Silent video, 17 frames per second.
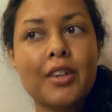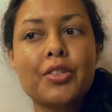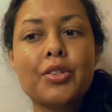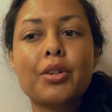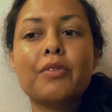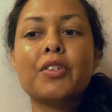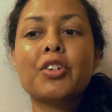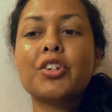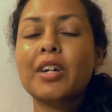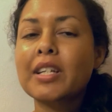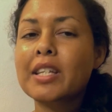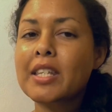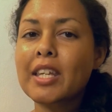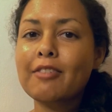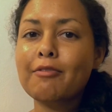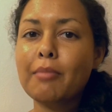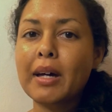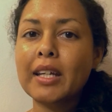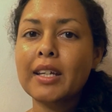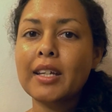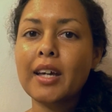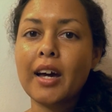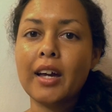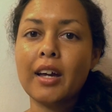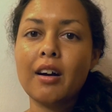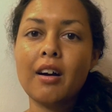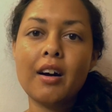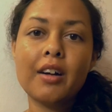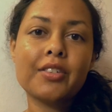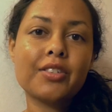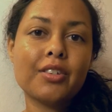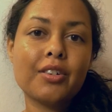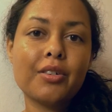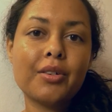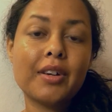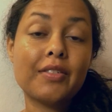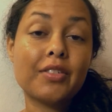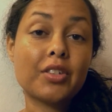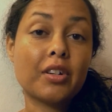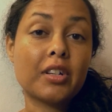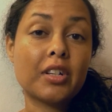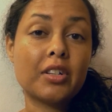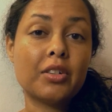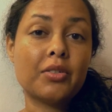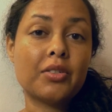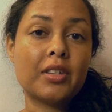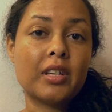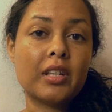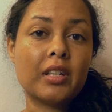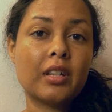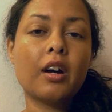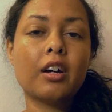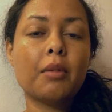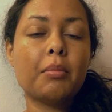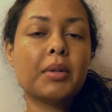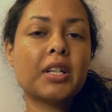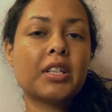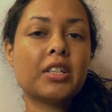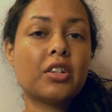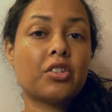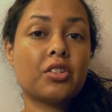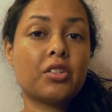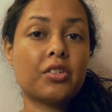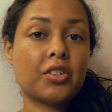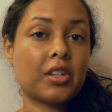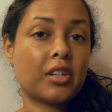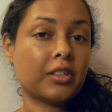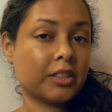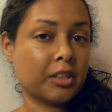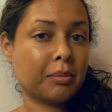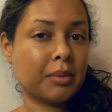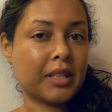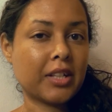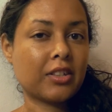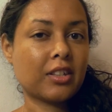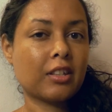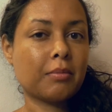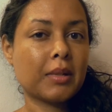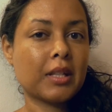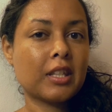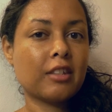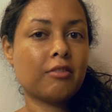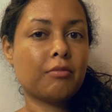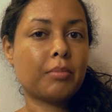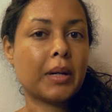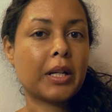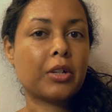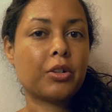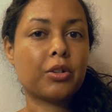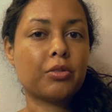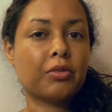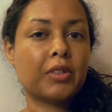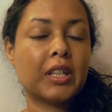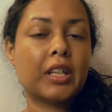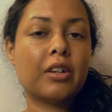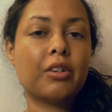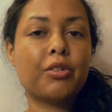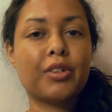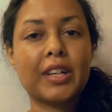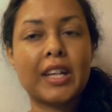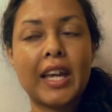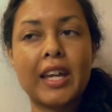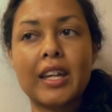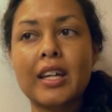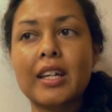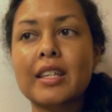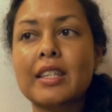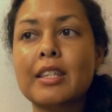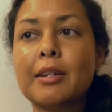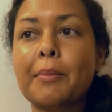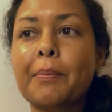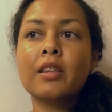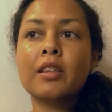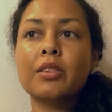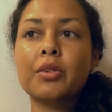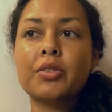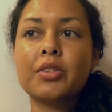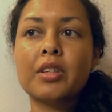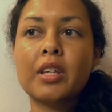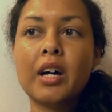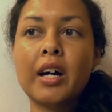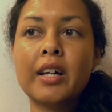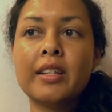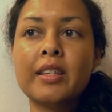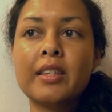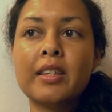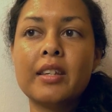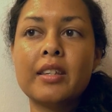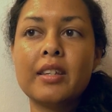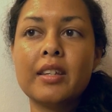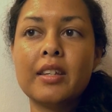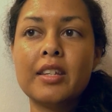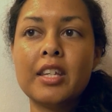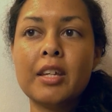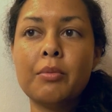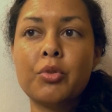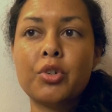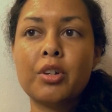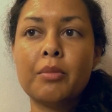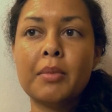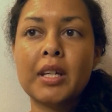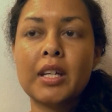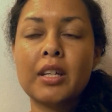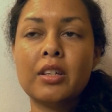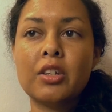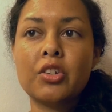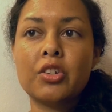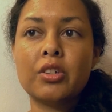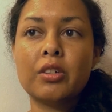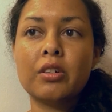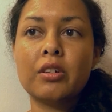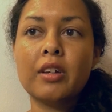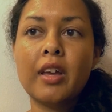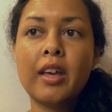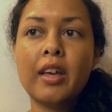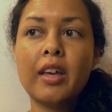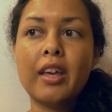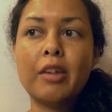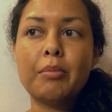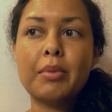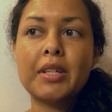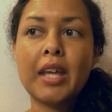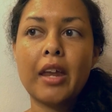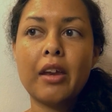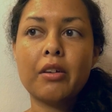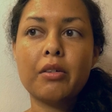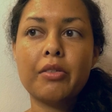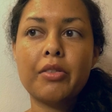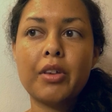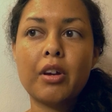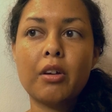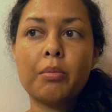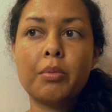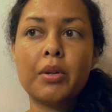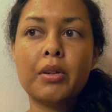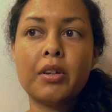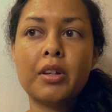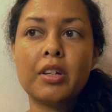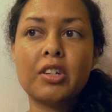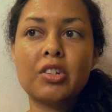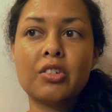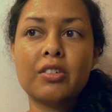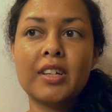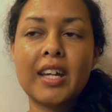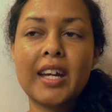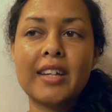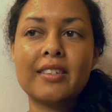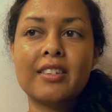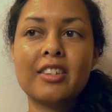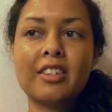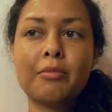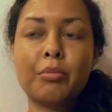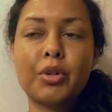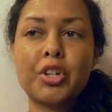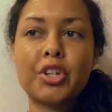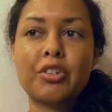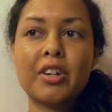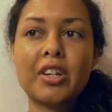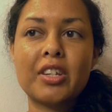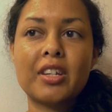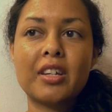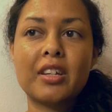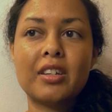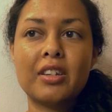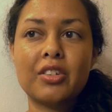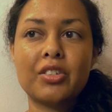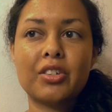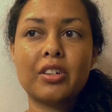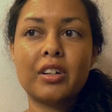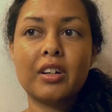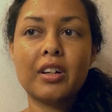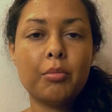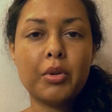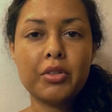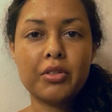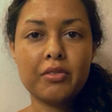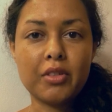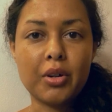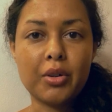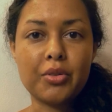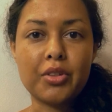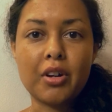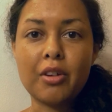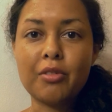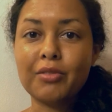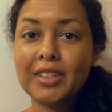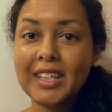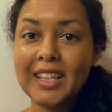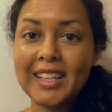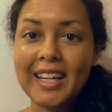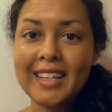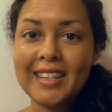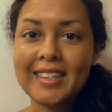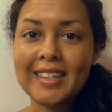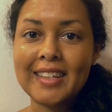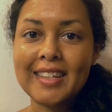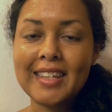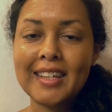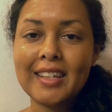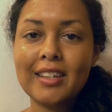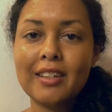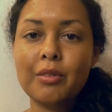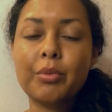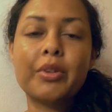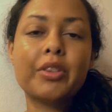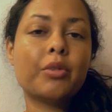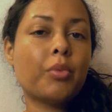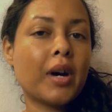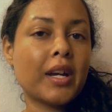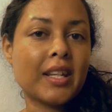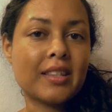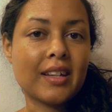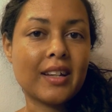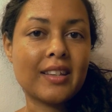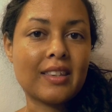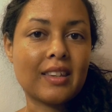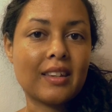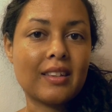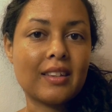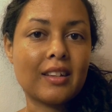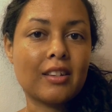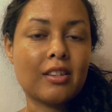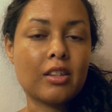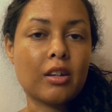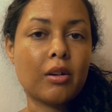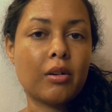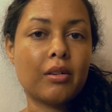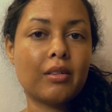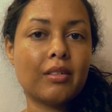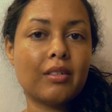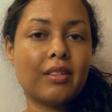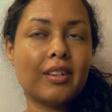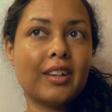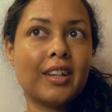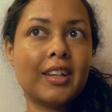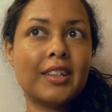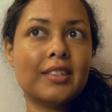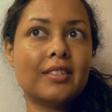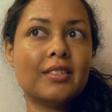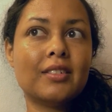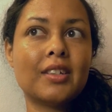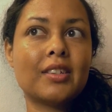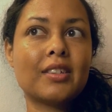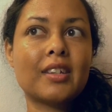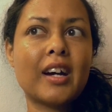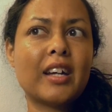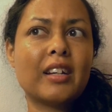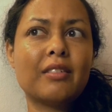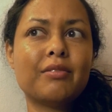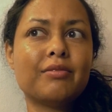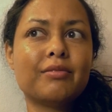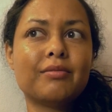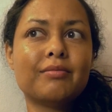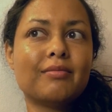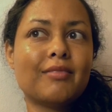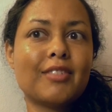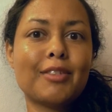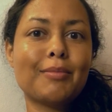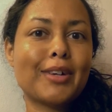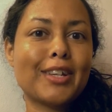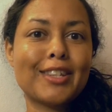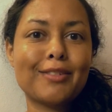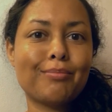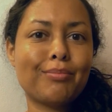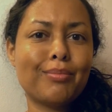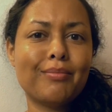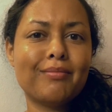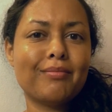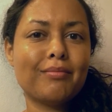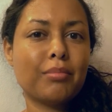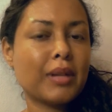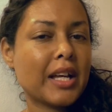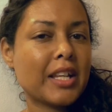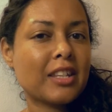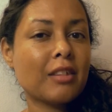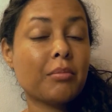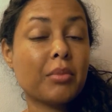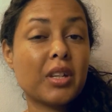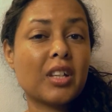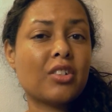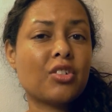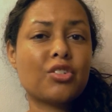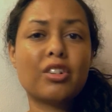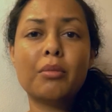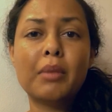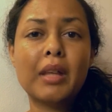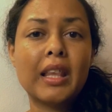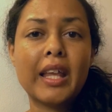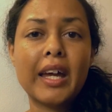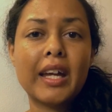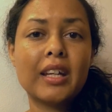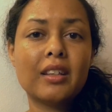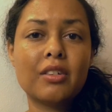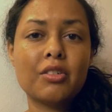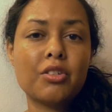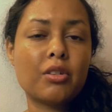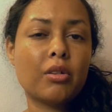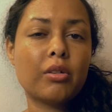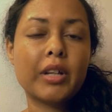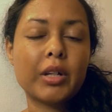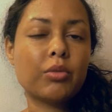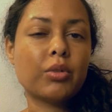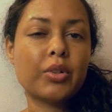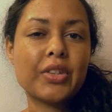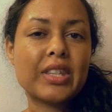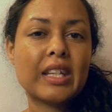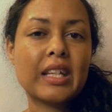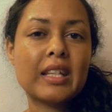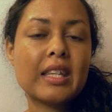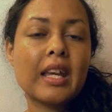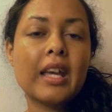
So if you're trying to save money, I also have started using a couple conditioners that are a little bit less expensive by Carina Organics. Those are the Unscented Deep Treatment Conditioner and Botanical Therapeutic Tree Essence Moisturizing Conditioner. Both of those are really light scented. Well, the one is unscented, so it just kind of smells pleasant but extremely light. There's no like real scent.